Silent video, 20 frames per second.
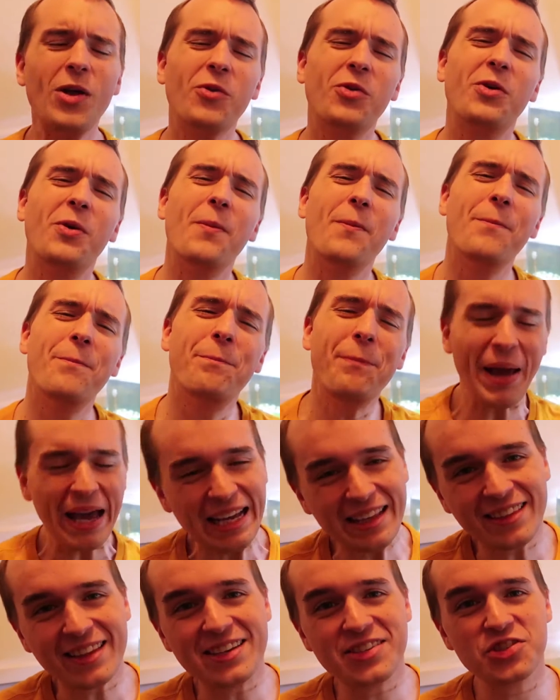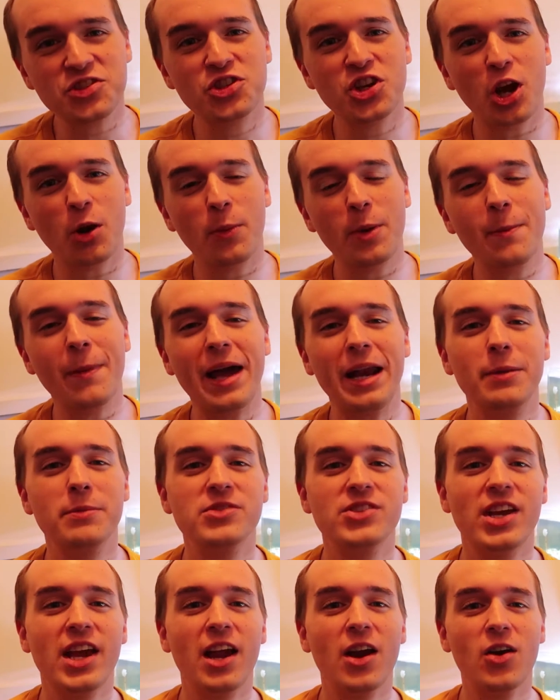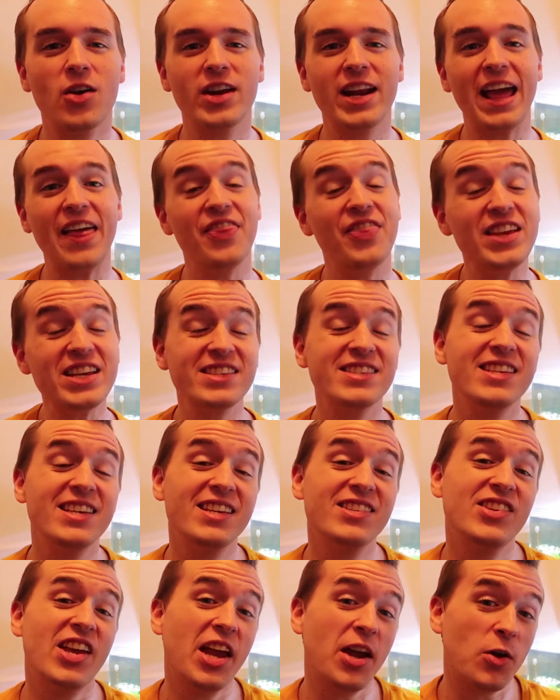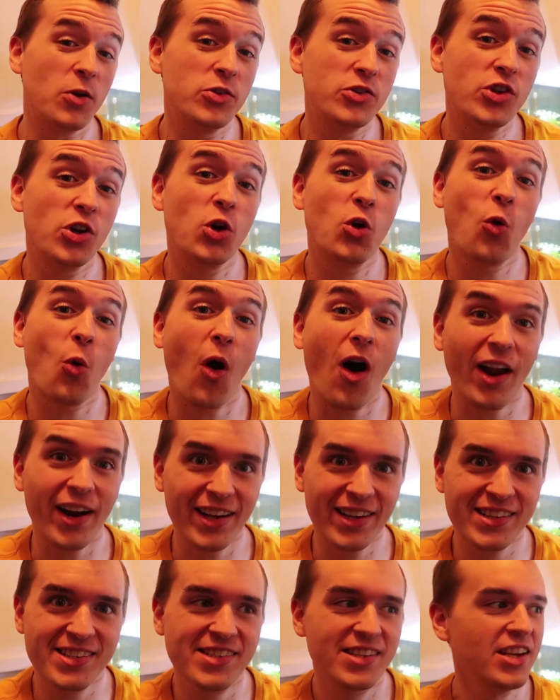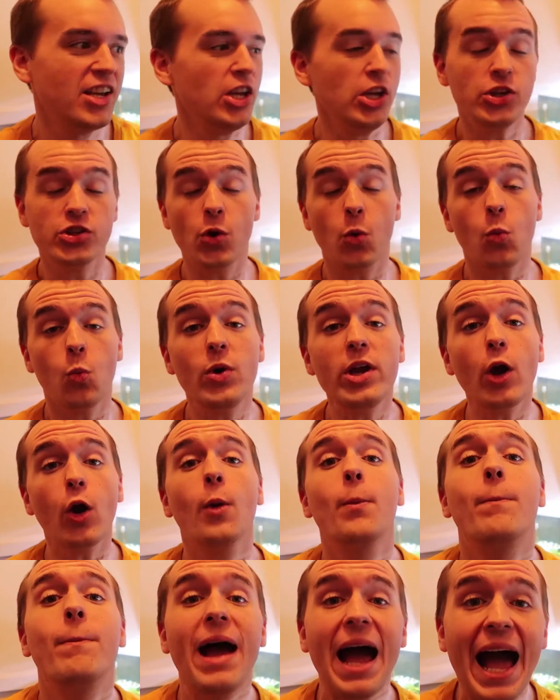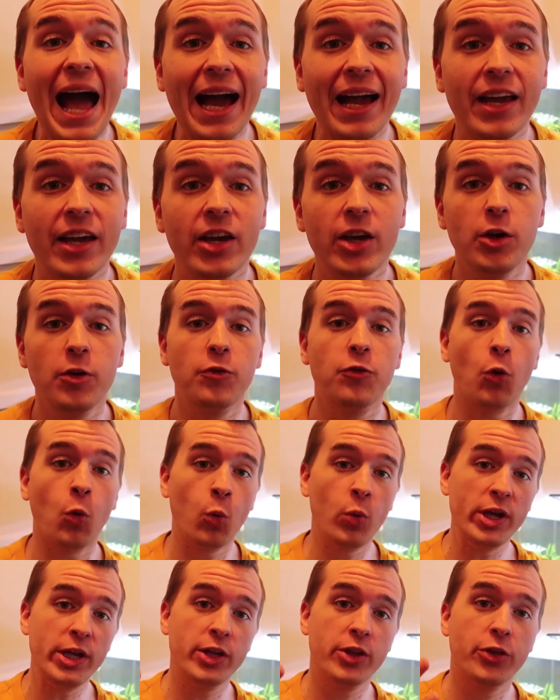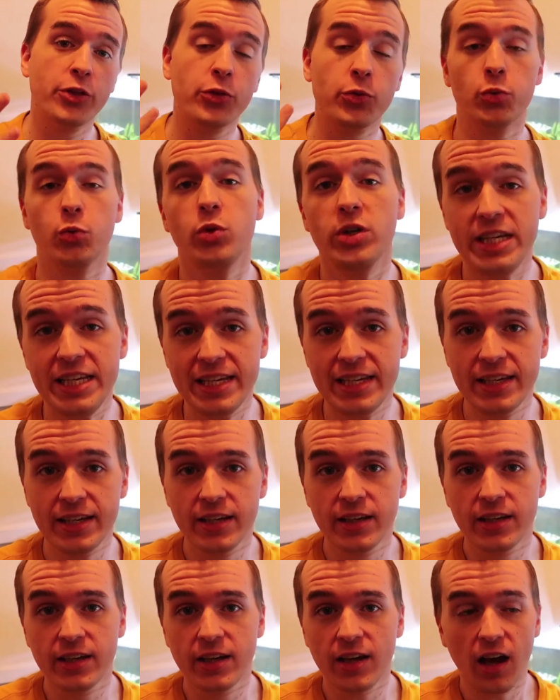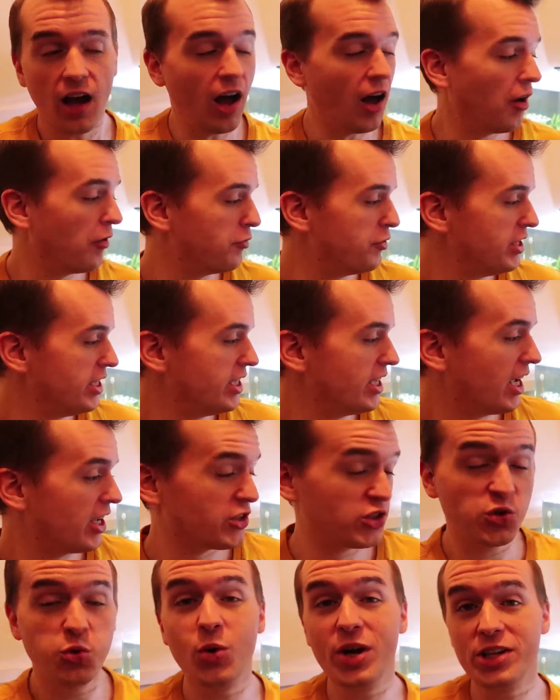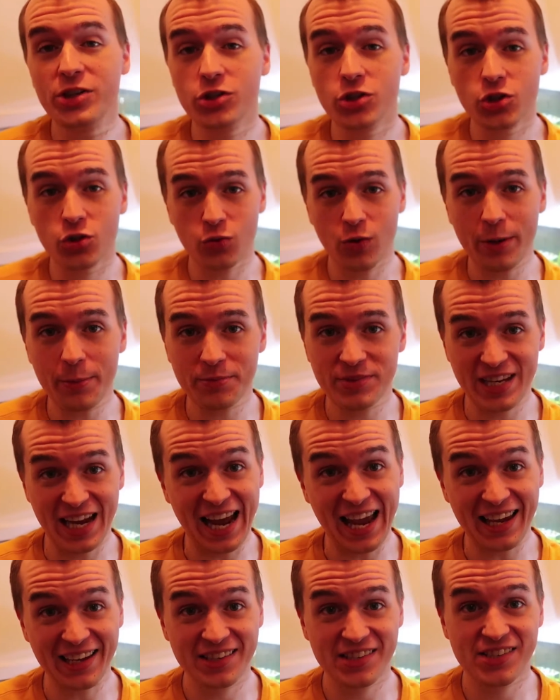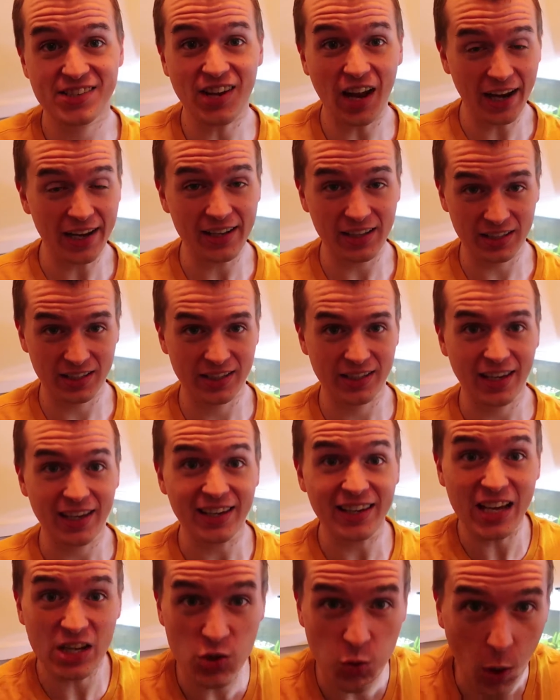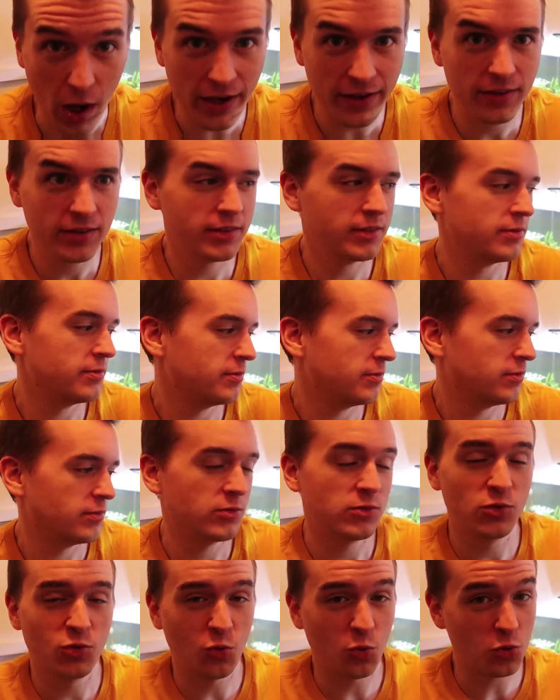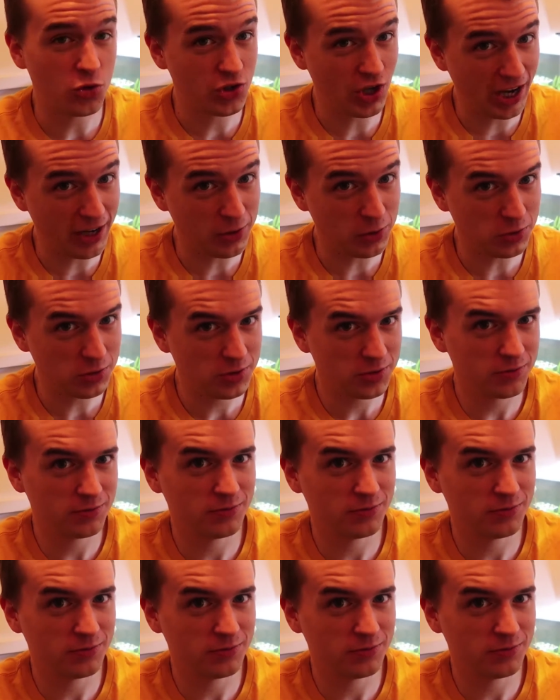Welcome back, ladies and gentlemen. My name is Aaron, and this is Aaron's Aquatics. So we are back for week 3 of the twin shrimp tank cycling. And guess what? We're cycled.